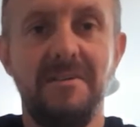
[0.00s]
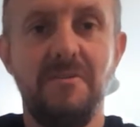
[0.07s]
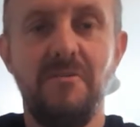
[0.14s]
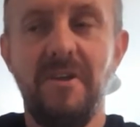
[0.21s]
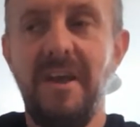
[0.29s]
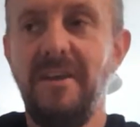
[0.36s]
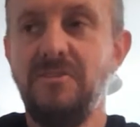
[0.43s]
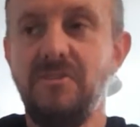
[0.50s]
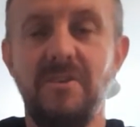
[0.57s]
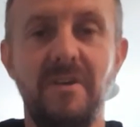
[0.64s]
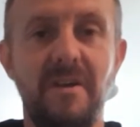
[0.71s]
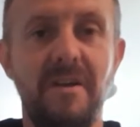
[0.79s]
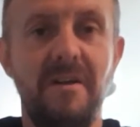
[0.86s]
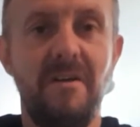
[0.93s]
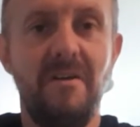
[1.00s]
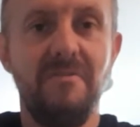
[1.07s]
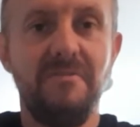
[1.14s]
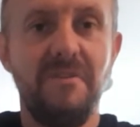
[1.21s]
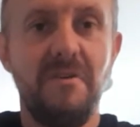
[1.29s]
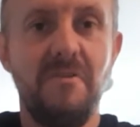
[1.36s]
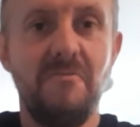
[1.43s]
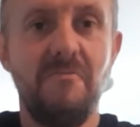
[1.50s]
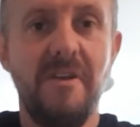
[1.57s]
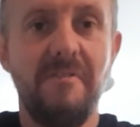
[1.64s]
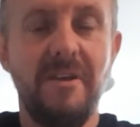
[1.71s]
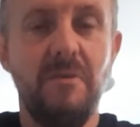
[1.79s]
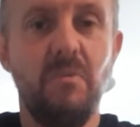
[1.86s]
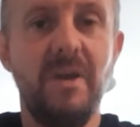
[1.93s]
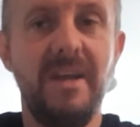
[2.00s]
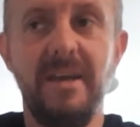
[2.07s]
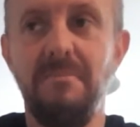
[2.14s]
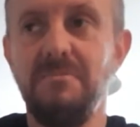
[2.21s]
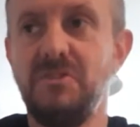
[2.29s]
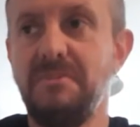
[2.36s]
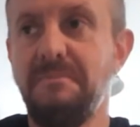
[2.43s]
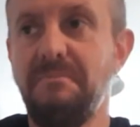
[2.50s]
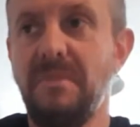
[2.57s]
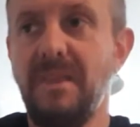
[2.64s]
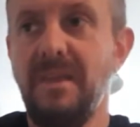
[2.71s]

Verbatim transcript: creator of Riri Williams,